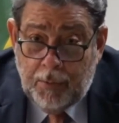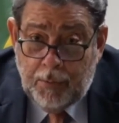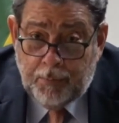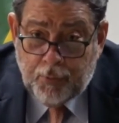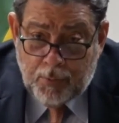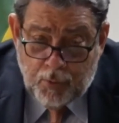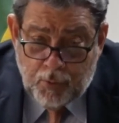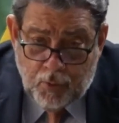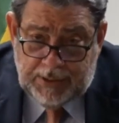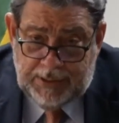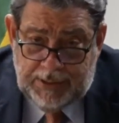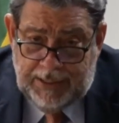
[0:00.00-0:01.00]

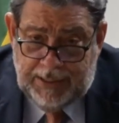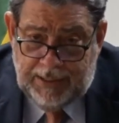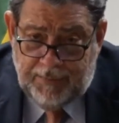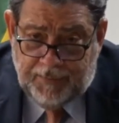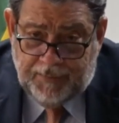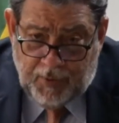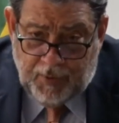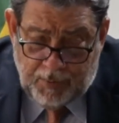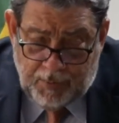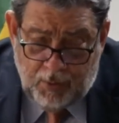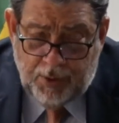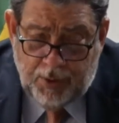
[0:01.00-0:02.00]
promote from
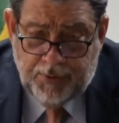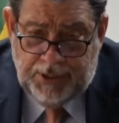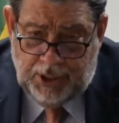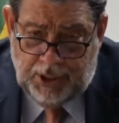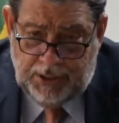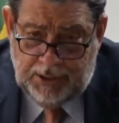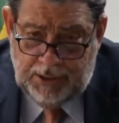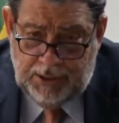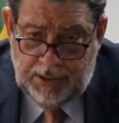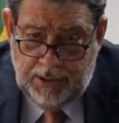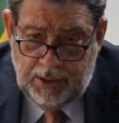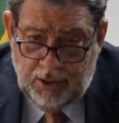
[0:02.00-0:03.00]
our region
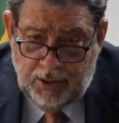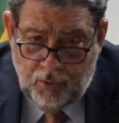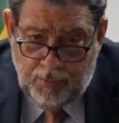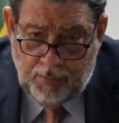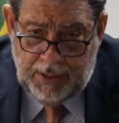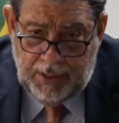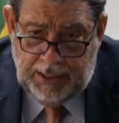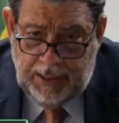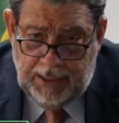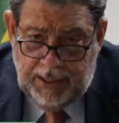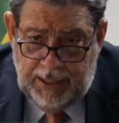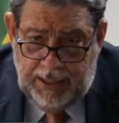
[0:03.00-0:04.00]
globally
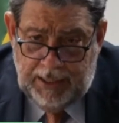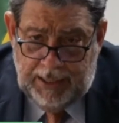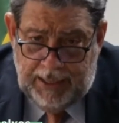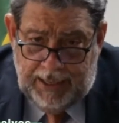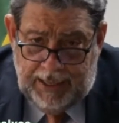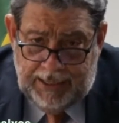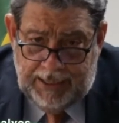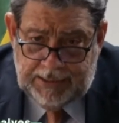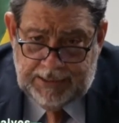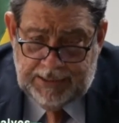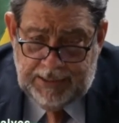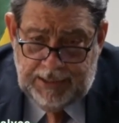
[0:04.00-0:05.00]

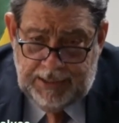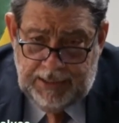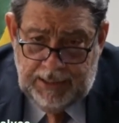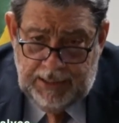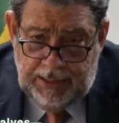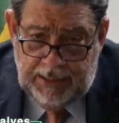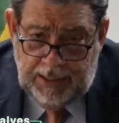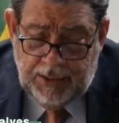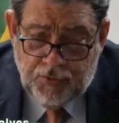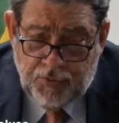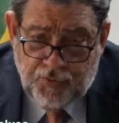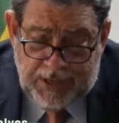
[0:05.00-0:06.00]
as
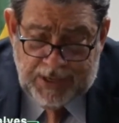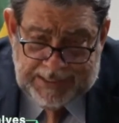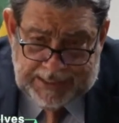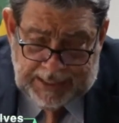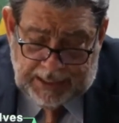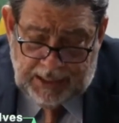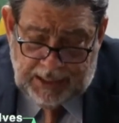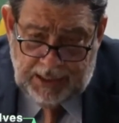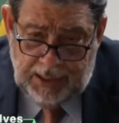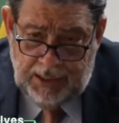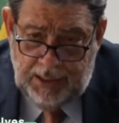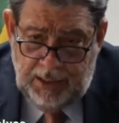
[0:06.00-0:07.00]
intrinsic
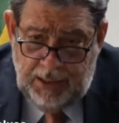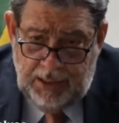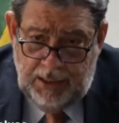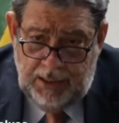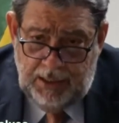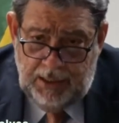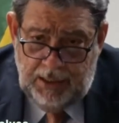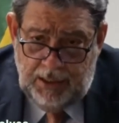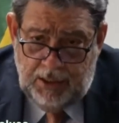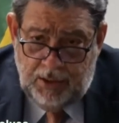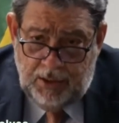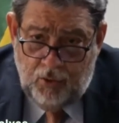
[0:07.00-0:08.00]

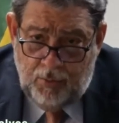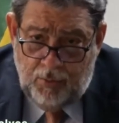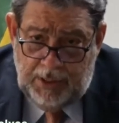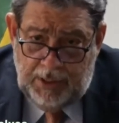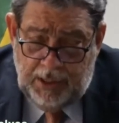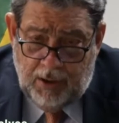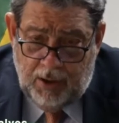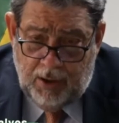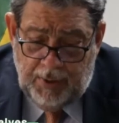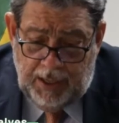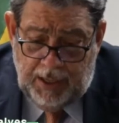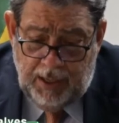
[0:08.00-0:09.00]
to the global
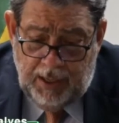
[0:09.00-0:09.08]
economy,